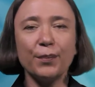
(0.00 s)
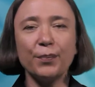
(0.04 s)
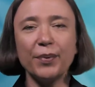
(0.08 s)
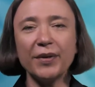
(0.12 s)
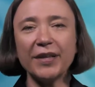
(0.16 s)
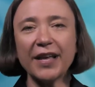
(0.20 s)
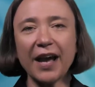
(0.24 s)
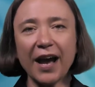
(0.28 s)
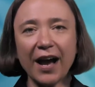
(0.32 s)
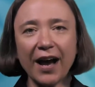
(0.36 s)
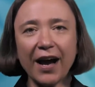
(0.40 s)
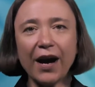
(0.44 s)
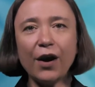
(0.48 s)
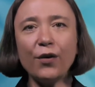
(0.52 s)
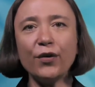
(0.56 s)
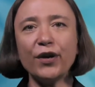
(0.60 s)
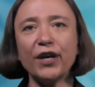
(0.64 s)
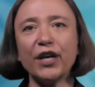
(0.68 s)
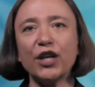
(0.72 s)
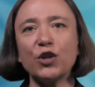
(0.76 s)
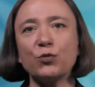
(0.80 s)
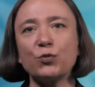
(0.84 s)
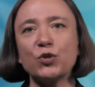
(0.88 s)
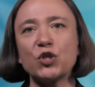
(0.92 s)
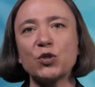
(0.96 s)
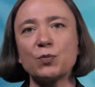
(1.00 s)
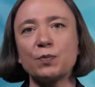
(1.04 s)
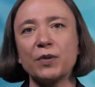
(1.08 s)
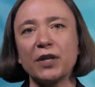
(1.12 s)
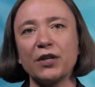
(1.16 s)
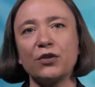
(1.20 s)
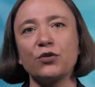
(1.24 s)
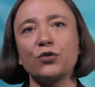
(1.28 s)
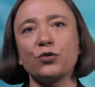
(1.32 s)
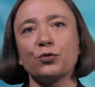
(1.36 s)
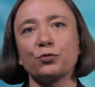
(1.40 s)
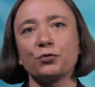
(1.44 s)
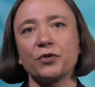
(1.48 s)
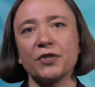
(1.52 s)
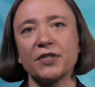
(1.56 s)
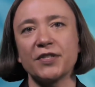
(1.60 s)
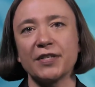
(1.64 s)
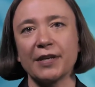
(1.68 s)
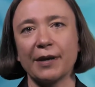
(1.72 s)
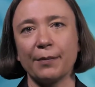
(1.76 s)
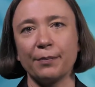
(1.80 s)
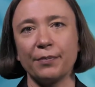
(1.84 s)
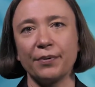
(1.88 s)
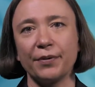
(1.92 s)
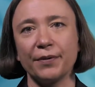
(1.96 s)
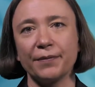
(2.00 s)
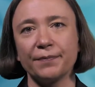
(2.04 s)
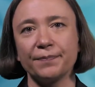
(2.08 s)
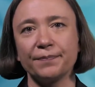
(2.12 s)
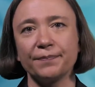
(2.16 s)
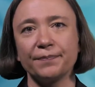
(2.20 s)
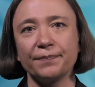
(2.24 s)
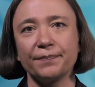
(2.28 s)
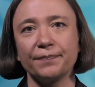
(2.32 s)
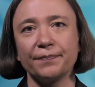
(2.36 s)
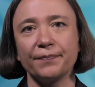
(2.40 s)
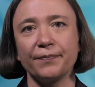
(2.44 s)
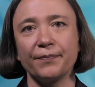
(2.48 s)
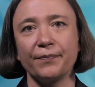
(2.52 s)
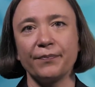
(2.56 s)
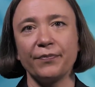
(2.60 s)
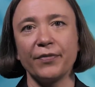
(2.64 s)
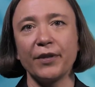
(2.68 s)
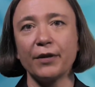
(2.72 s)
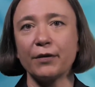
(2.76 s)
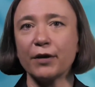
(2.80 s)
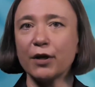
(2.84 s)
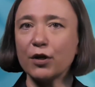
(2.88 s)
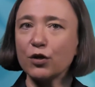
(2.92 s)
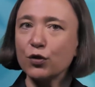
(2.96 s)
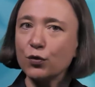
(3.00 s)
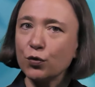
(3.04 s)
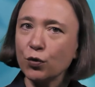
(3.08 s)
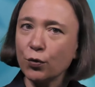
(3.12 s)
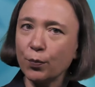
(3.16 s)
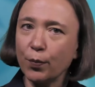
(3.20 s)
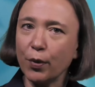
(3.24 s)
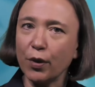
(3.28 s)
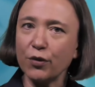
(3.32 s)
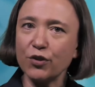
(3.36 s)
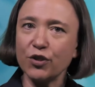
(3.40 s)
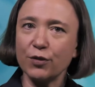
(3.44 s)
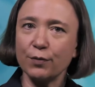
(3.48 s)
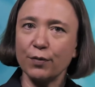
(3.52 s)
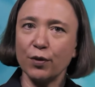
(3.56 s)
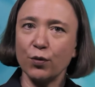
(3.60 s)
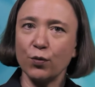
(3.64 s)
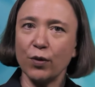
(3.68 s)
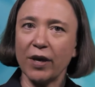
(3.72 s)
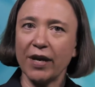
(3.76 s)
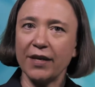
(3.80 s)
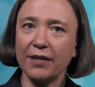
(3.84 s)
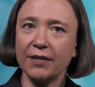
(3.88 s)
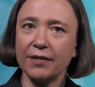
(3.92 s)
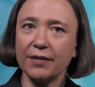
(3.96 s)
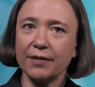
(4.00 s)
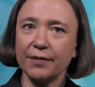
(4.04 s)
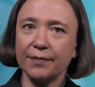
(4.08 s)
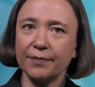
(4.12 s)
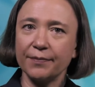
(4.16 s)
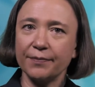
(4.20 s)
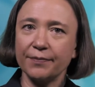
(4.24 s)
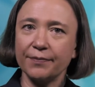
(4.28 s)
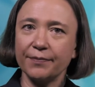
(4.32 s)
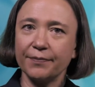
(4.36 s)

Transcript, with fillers: But how can we split tourists up? There are two possible ways.